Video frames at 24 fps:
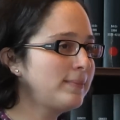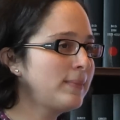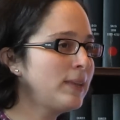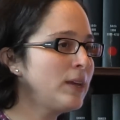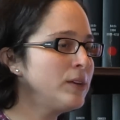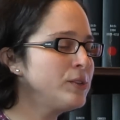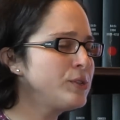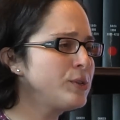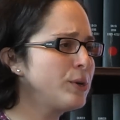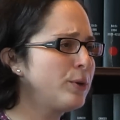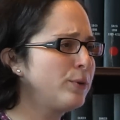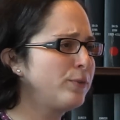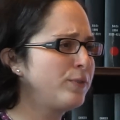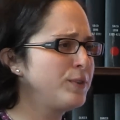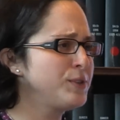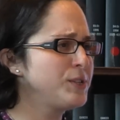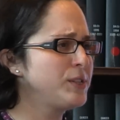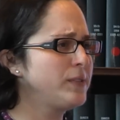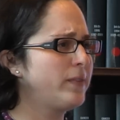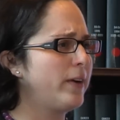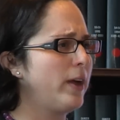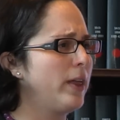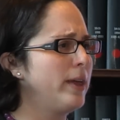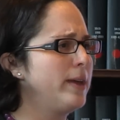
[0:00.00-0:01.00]
So first
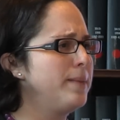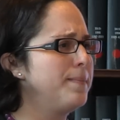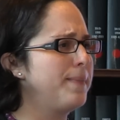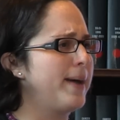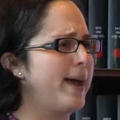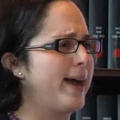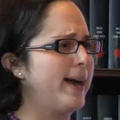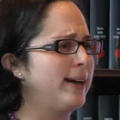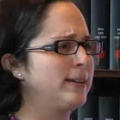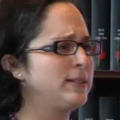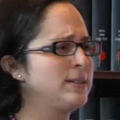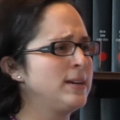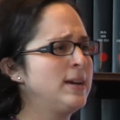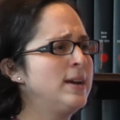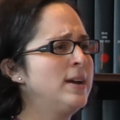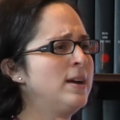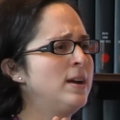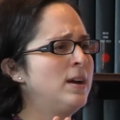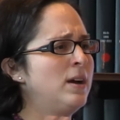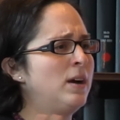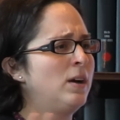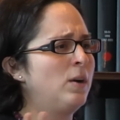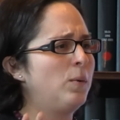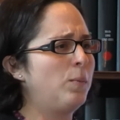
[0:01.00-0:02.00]
of all, impact.
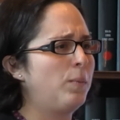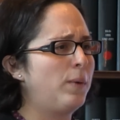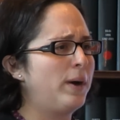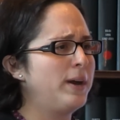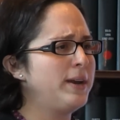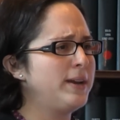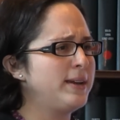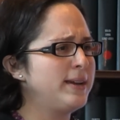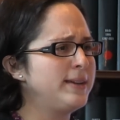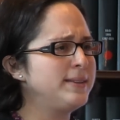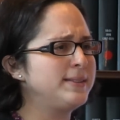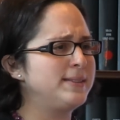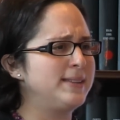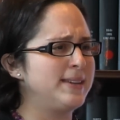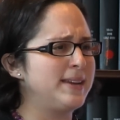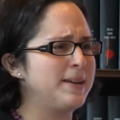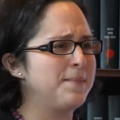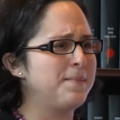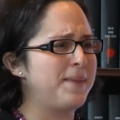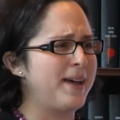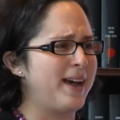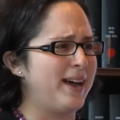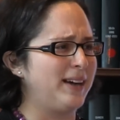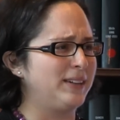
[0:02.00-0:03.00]
What is the
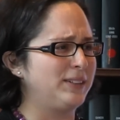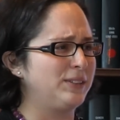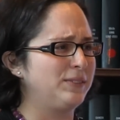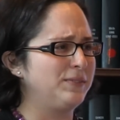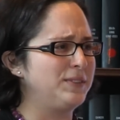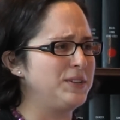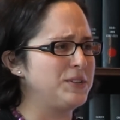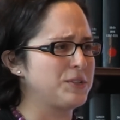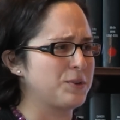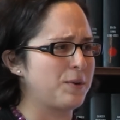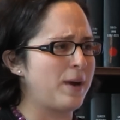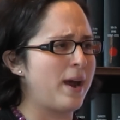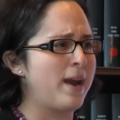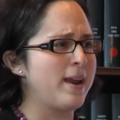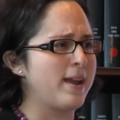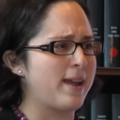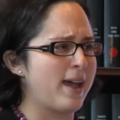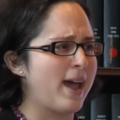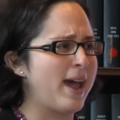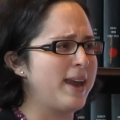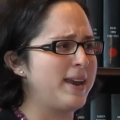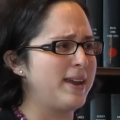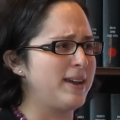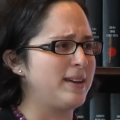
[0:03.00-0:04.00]
impact of these chronic
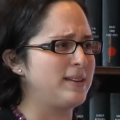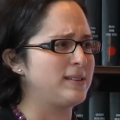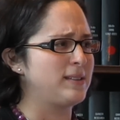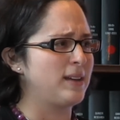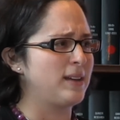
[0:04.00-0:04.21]
headaches